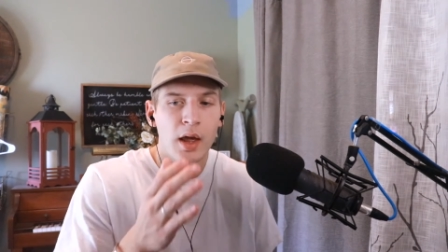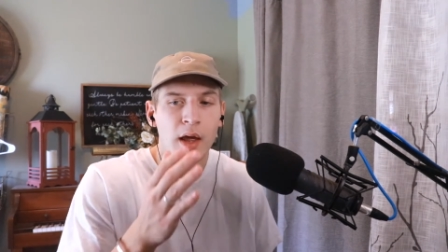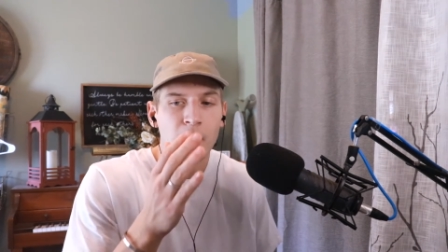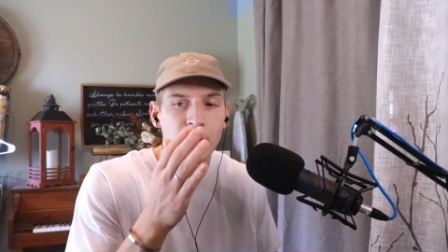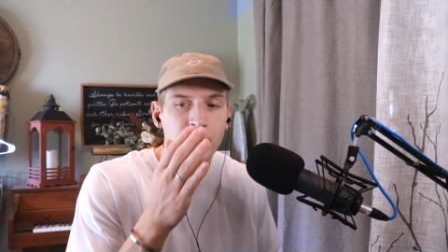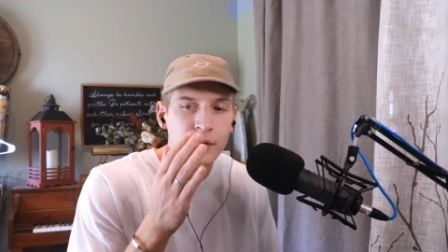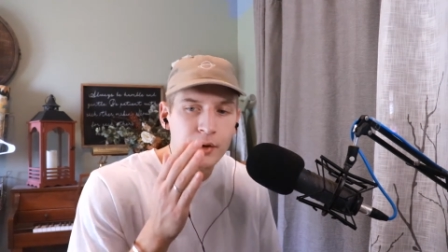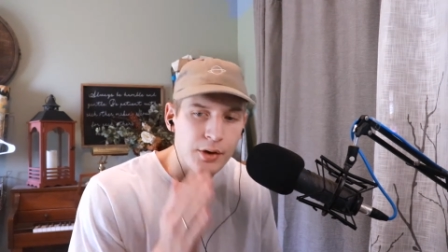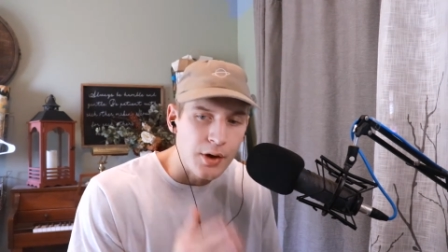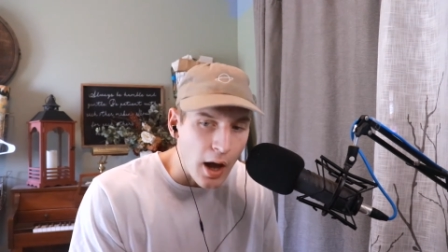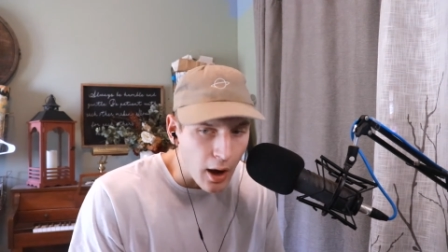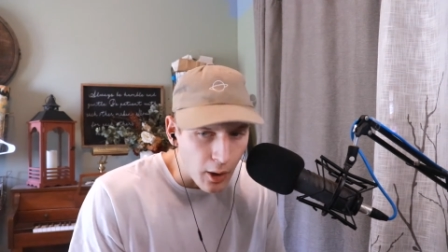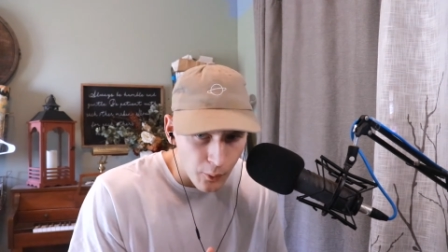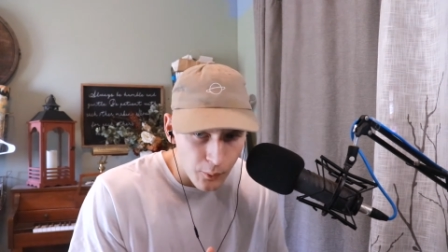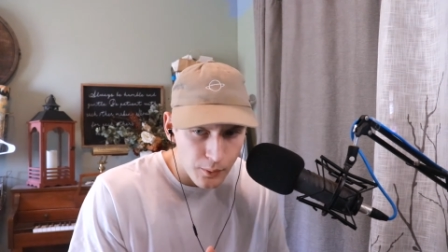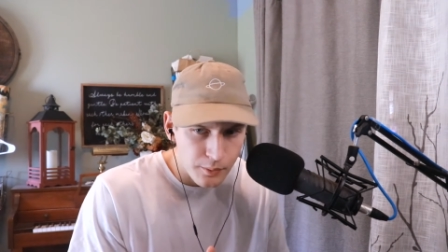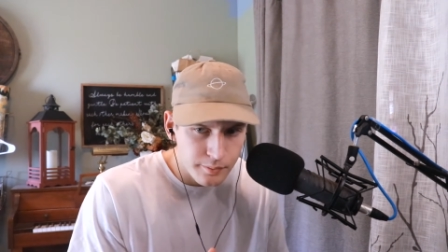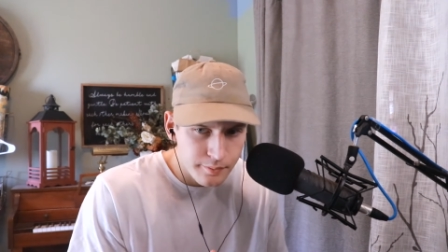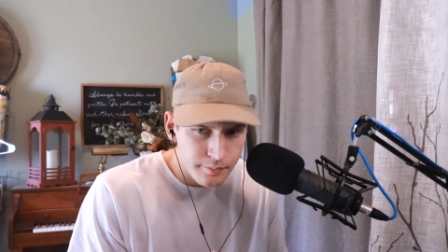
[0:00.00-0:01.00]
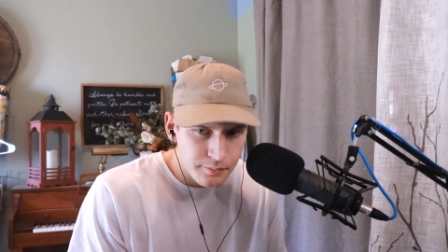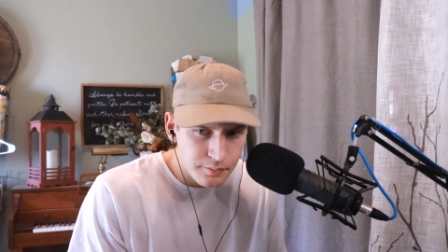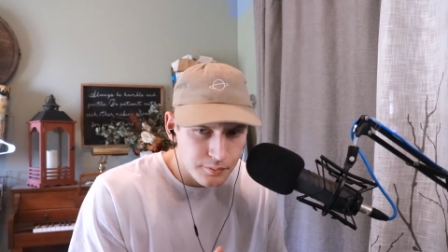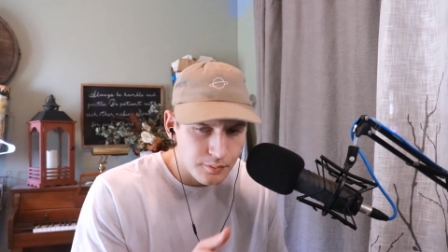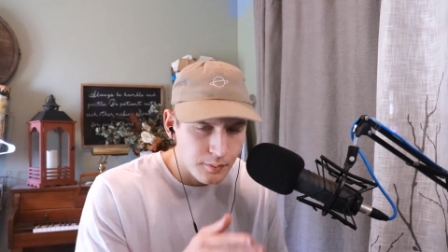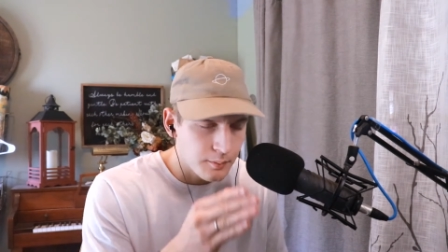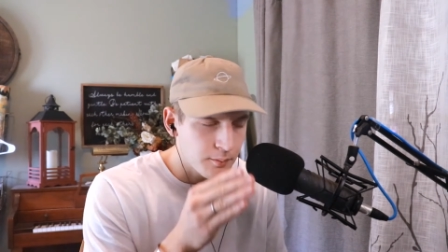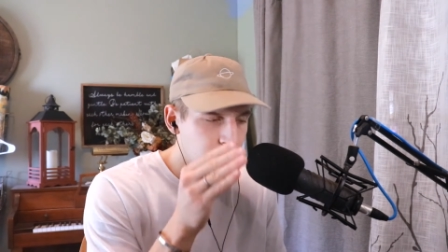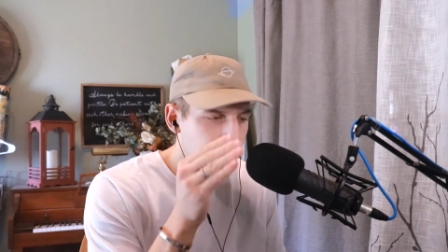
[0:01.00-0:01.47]
No.
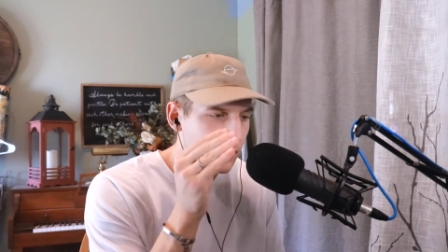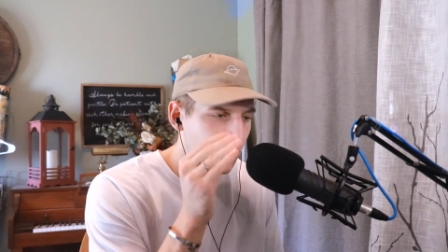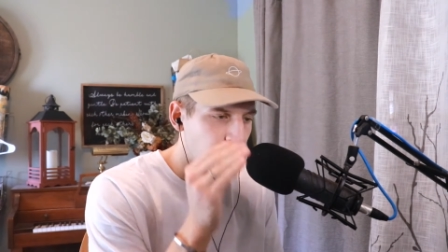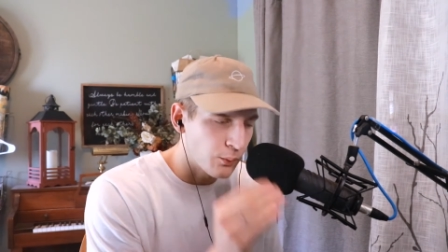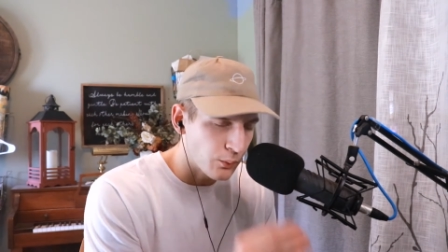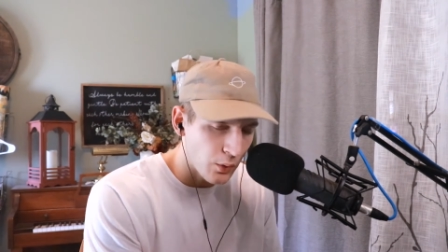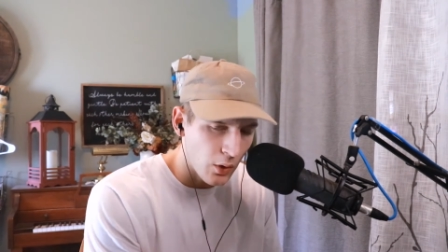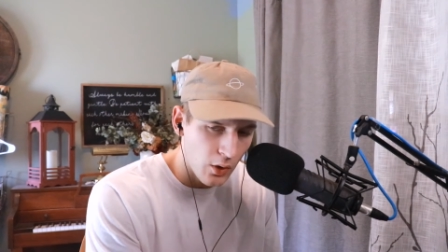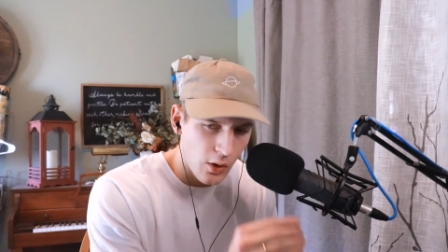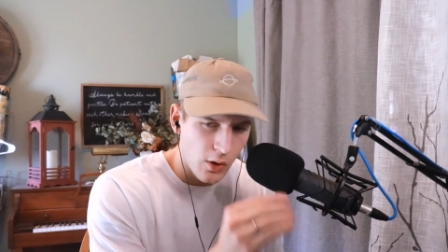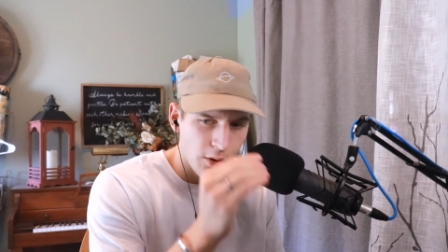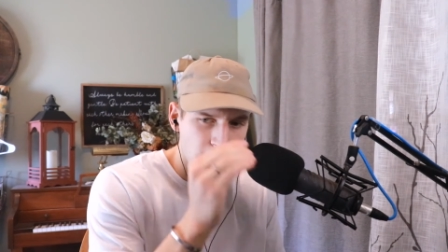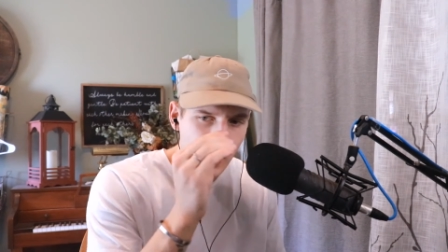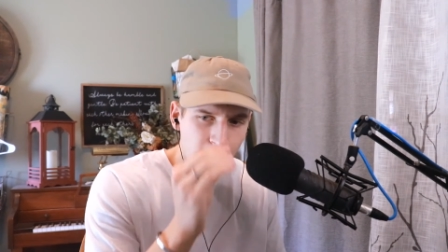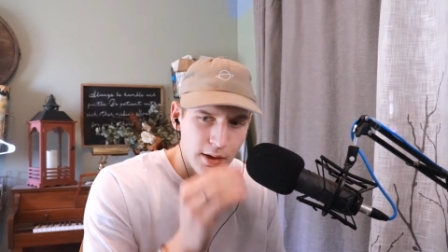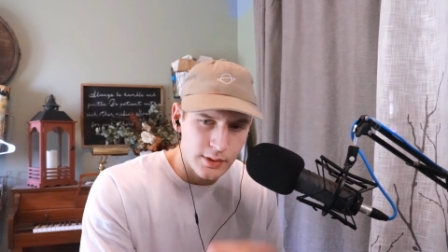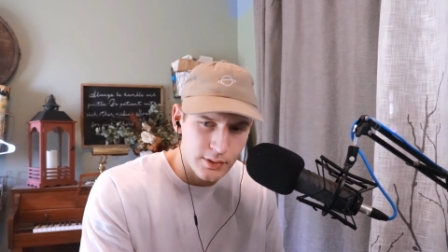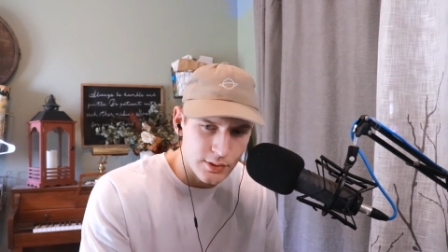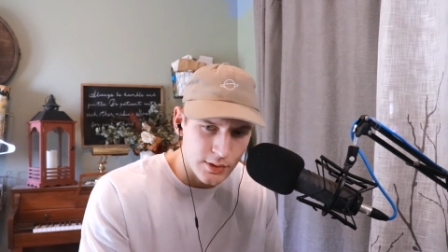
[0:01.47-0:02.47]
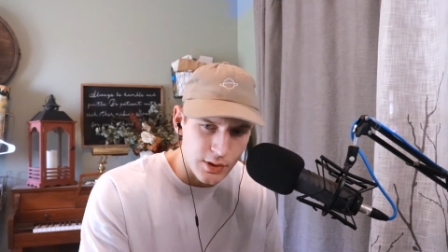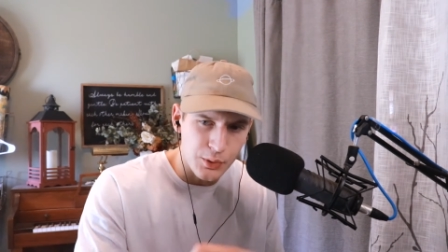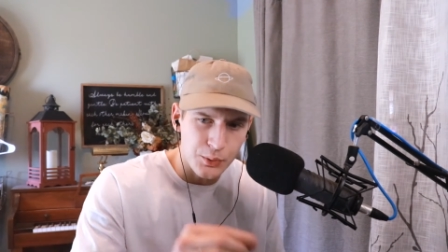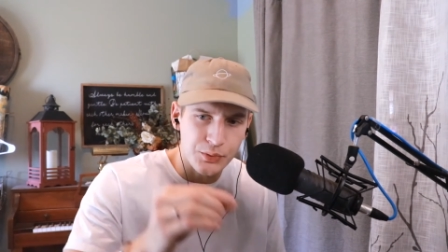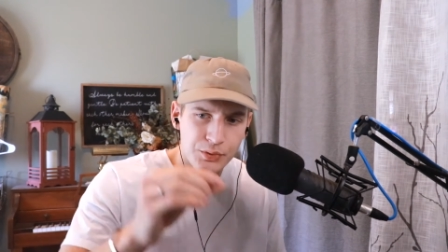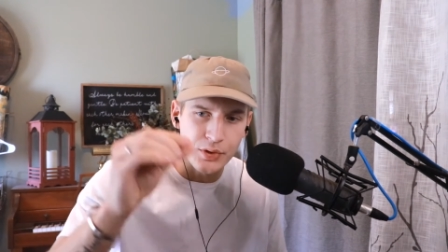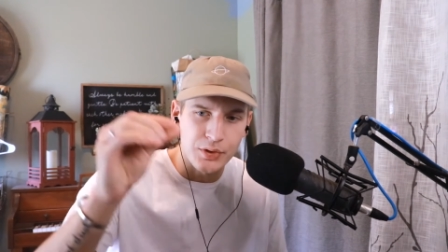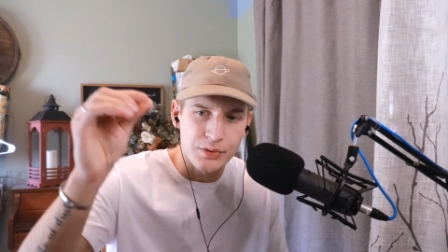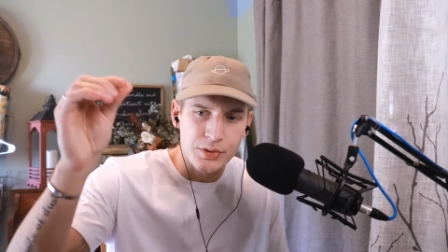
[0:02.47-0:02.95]
Wrong
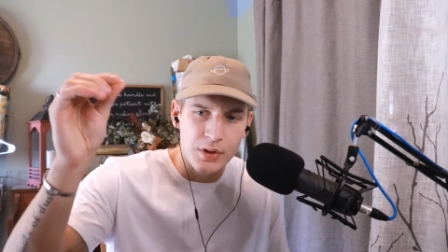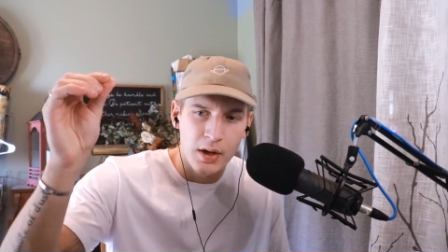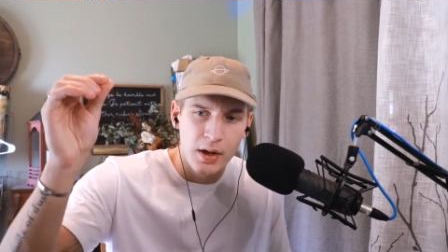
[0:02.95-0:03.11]
excuses.